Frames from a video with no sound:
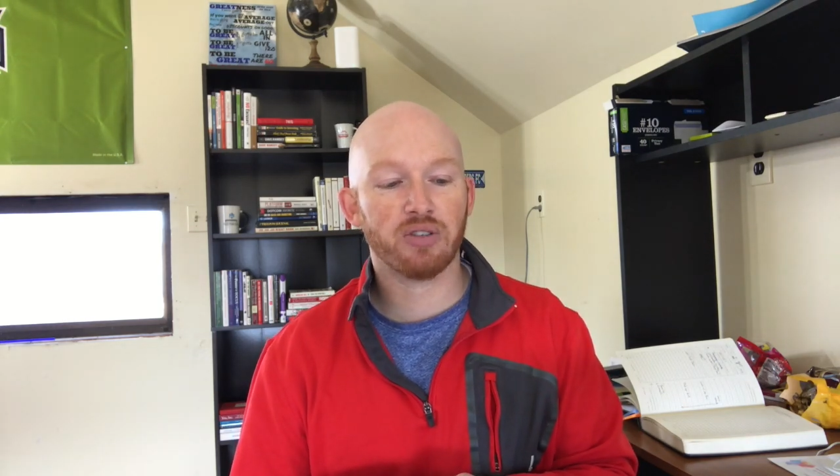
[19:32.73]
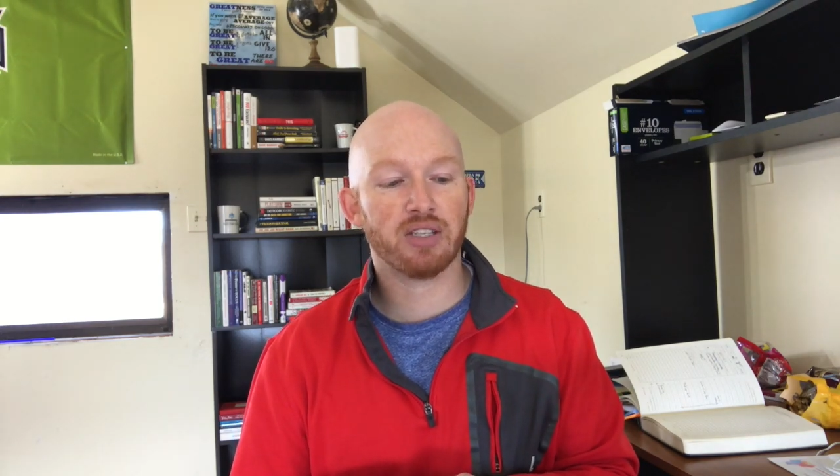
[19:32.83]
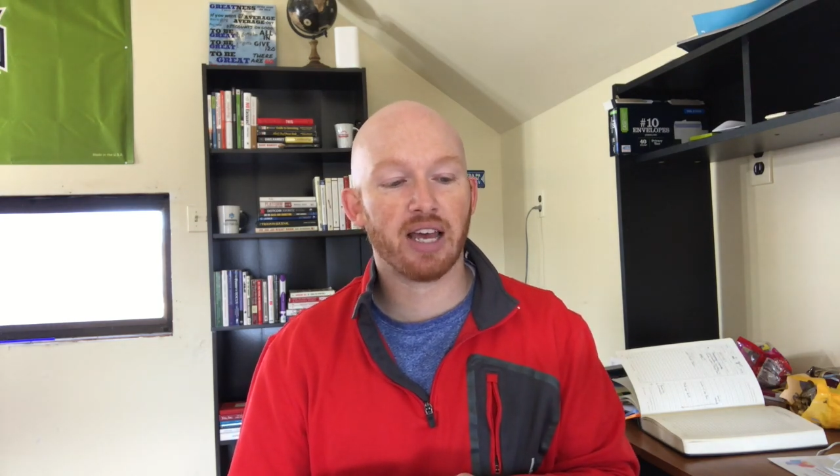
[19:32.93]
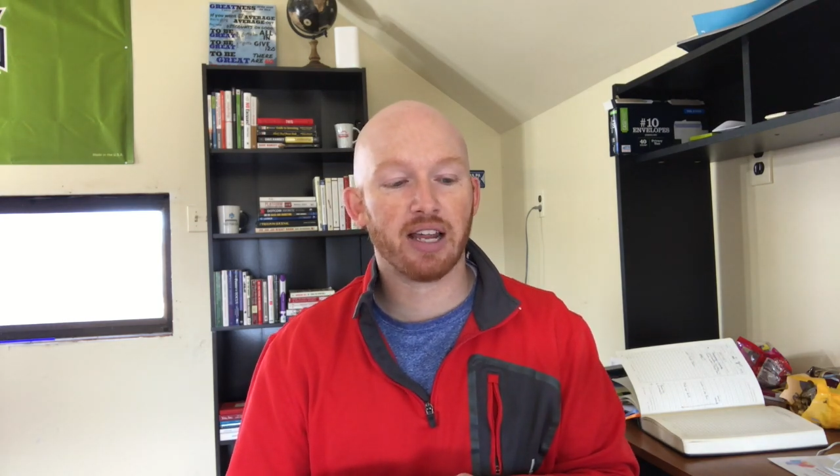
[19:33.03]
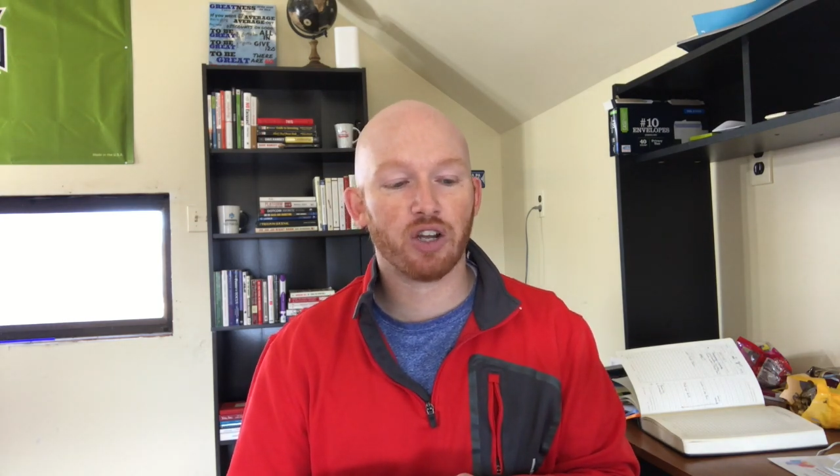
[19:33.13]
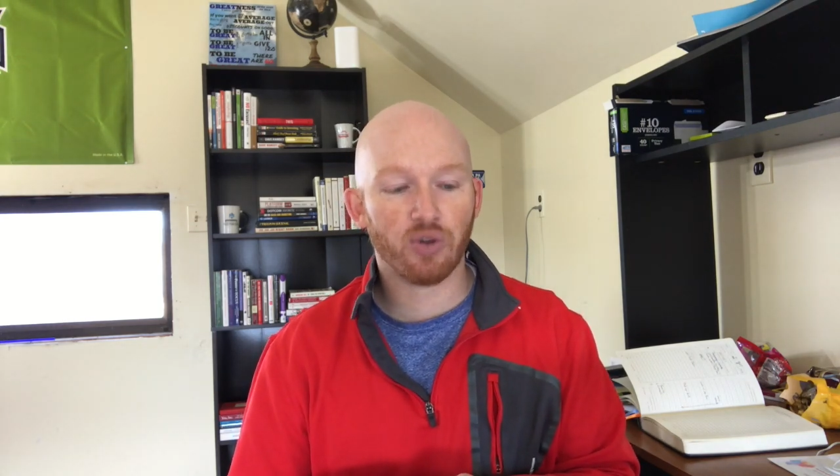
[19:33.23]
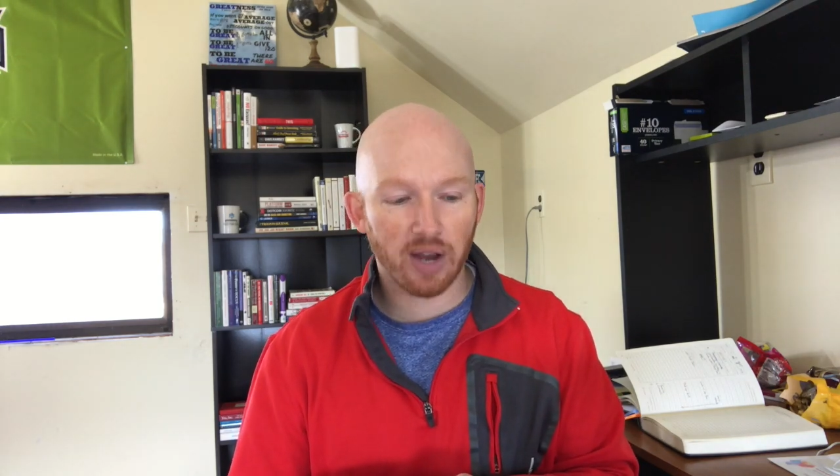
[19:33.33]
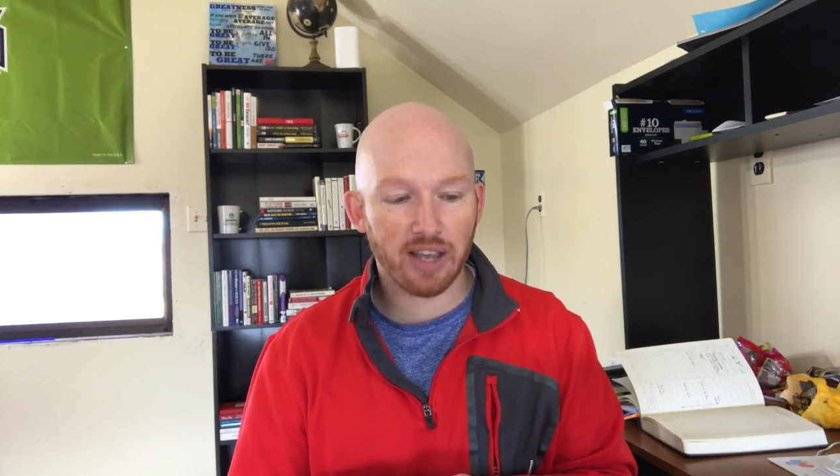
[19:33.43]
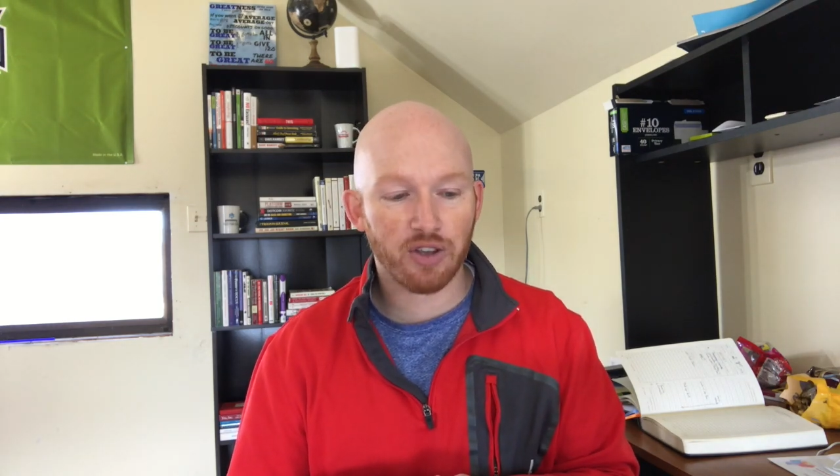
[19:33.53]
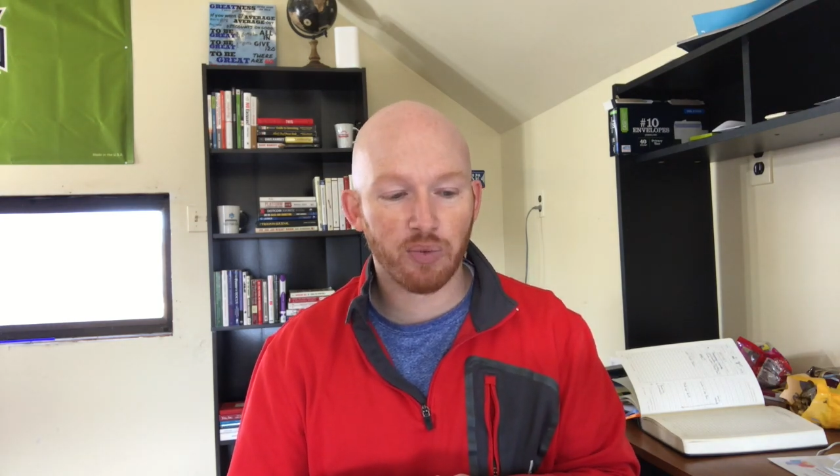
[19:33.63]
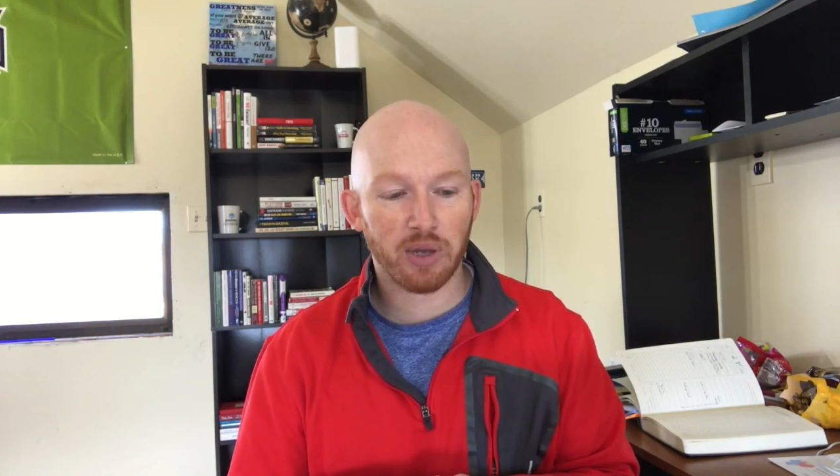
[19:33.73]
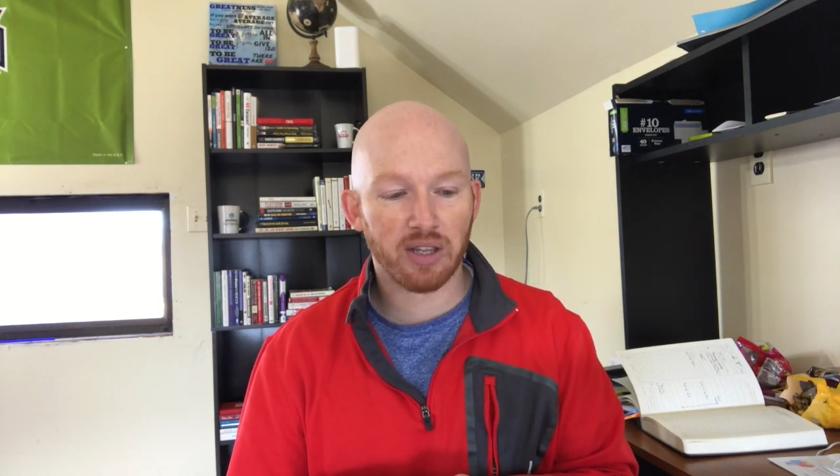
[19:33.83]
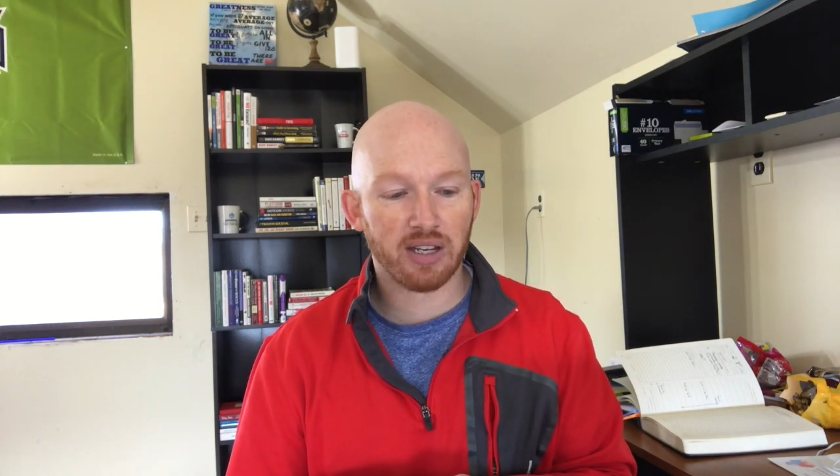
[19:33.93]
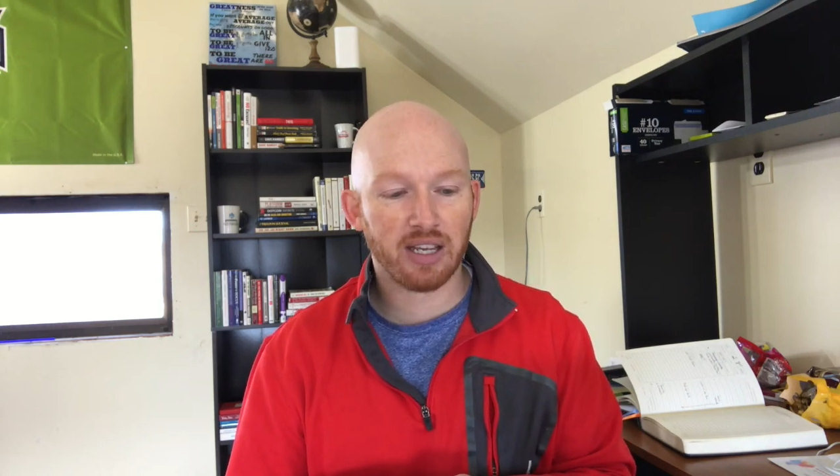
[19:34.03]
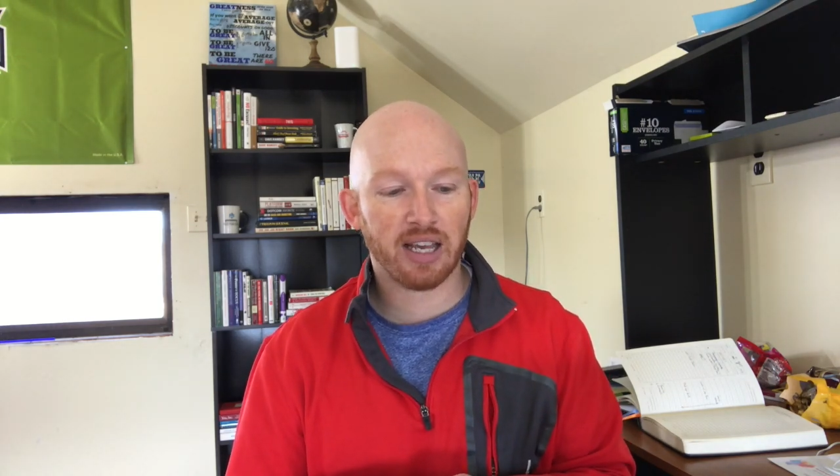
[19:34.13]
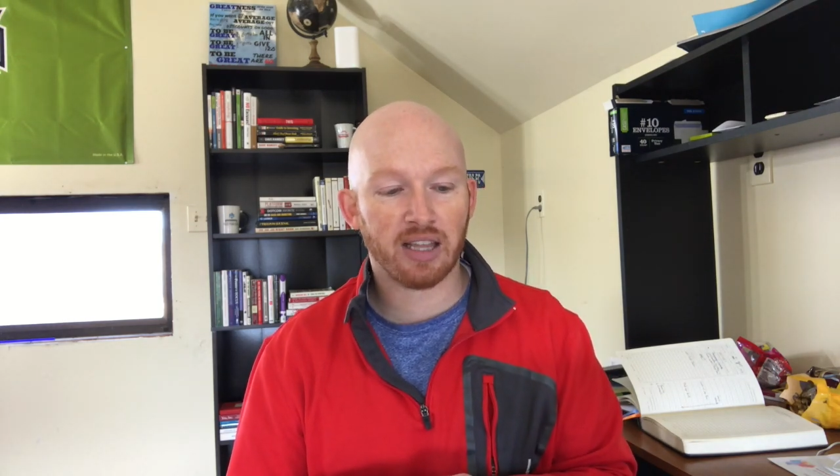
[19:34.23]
set, great humility,